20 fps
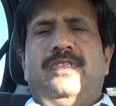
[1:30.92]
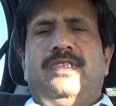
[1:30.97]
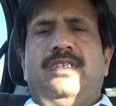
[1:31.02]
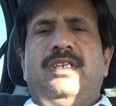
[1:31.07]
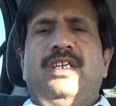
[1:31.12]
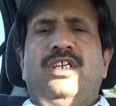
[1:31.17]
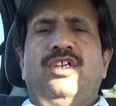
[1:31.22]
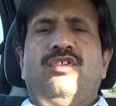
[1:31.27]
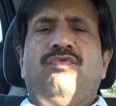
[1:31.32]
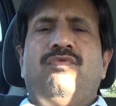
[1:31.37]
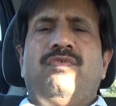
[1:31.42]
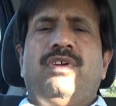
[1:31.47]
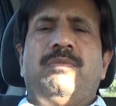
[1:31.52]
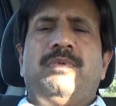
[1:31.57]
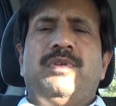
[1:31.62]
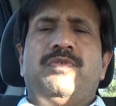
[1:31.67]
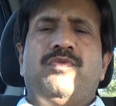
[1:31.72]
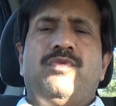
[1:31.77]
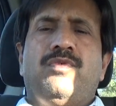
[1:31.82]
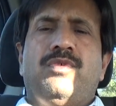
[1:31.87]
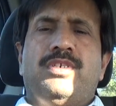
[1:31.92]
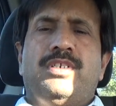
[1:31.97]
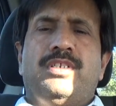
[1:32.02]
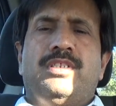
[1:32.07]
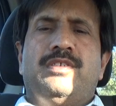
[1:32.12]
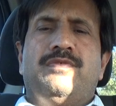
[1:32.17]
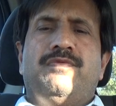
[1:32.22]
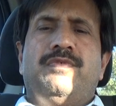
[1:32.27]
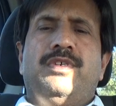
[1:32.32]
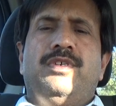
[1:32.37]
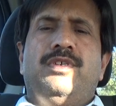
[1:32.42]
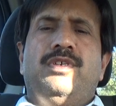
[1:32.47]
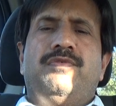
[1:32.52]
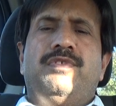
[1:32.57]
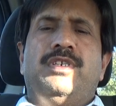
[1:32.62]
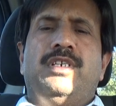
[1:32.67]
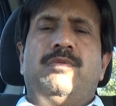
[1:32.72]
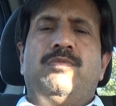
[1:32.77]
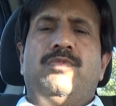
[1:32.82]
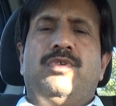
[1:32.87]
Thank you very much for watching this video.
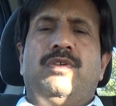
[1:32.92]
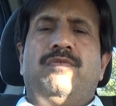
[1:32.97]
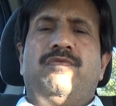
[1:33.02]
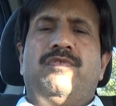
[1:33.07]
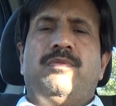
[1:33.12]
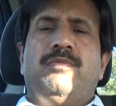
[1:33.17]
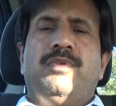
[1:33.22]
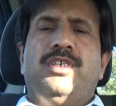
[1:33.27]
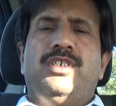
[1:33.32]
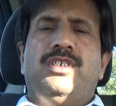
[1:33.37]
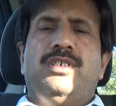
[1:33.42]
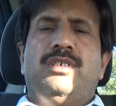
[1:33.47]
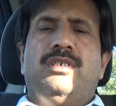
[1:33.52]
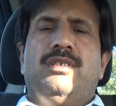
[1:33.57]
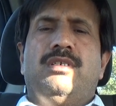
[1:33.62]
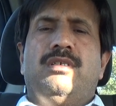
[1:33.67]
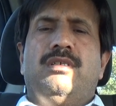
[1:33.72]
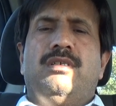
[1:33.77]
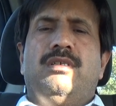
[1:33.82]
If you need more information,